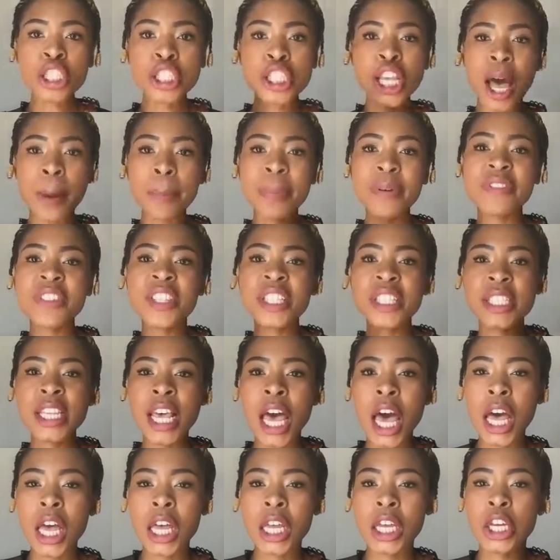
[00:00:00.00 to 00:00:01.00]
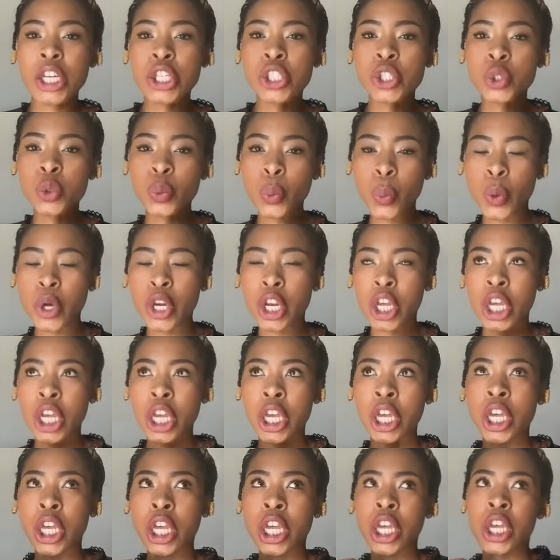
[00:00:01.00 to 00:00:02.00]
top of the tongue
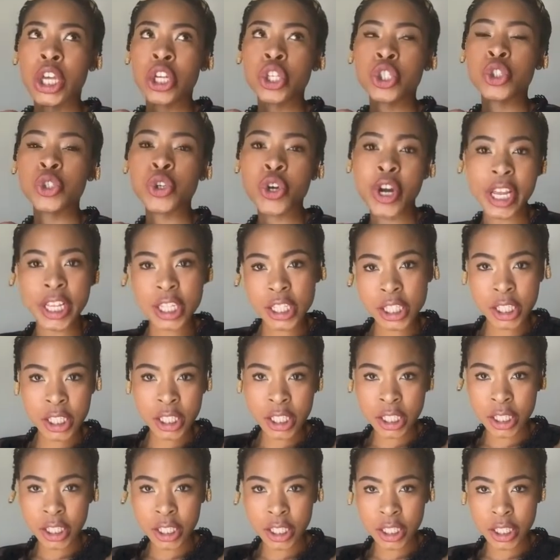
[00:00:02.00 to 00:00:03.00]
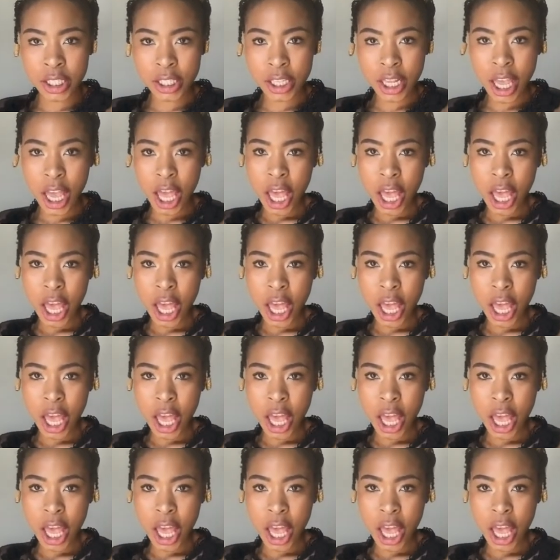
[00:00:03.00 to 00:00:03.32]
Twitter trends.